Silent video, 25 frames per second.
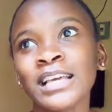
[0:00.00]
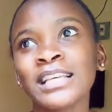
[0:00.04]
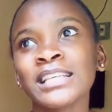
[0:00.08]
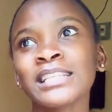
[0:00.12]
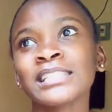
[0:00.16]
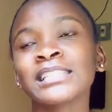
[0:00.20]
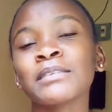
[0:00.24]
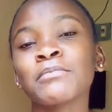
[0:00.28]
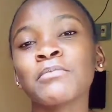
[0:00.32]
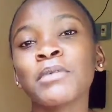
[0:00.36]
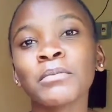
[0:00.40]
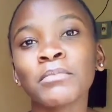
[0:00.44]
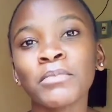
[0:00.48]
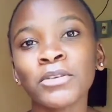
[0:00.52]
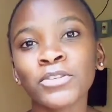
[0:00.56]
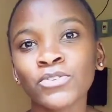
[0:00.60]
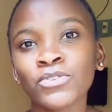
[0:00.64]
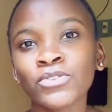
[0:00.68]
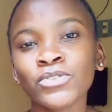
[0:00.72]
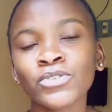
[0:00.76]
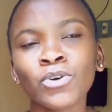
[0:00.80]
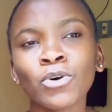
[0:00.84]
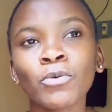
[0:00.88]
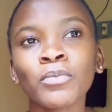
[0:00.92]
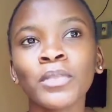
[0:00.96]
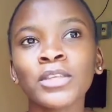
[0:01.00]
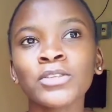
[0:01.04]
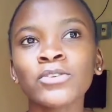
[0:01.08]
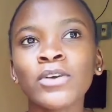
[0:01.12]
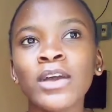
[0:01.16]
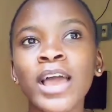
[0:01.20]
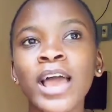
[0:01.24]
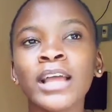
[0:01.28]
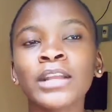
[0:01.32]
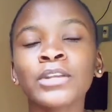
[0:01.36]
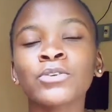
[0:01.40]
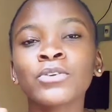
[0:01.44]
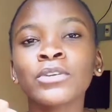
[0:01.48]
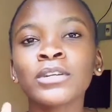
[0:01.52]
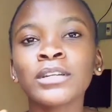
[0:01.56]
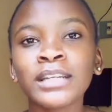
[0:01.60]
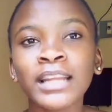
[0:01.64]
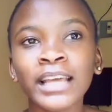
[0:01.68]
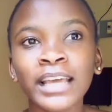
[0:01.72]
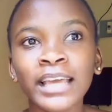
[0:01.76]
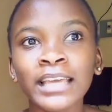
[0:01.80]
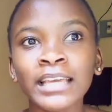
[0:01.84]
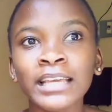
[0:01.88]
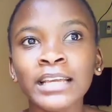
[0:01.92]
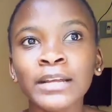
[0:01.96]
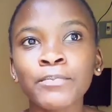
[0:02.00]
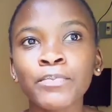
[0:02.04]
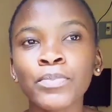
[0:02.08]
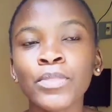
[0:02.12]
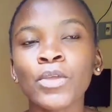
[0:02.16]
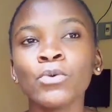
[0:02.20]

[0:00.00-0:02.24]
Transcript: someone mentions home that's why i don't like